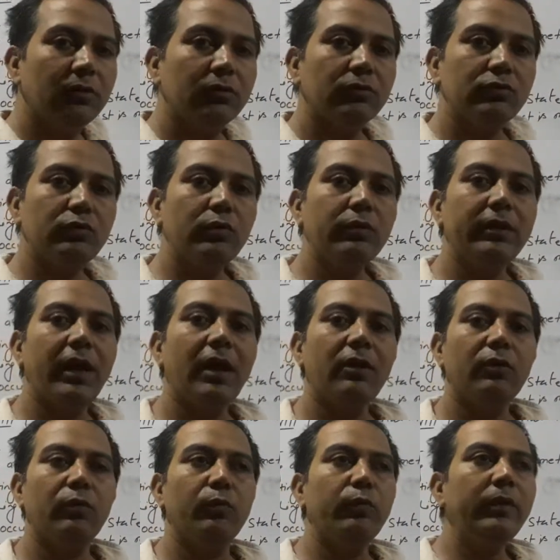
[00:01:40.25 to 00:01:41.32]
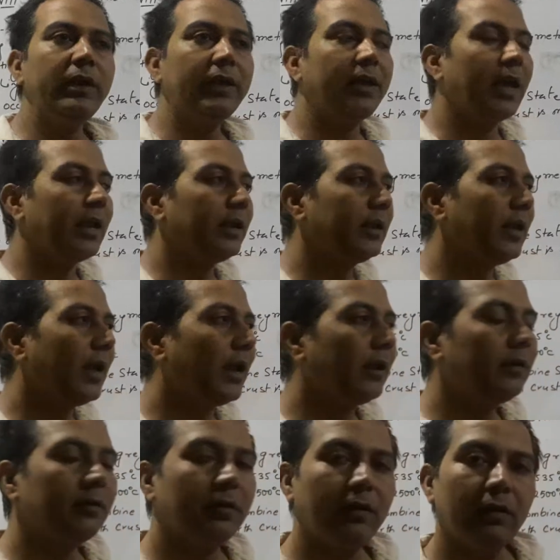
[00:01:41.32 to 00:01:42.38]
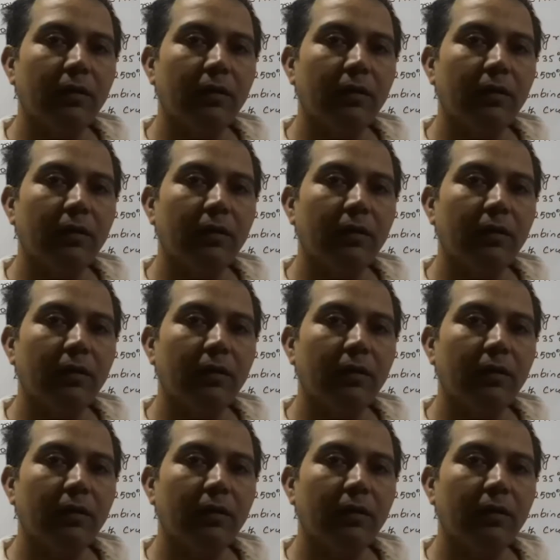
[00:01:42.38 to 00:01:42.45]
so that we can get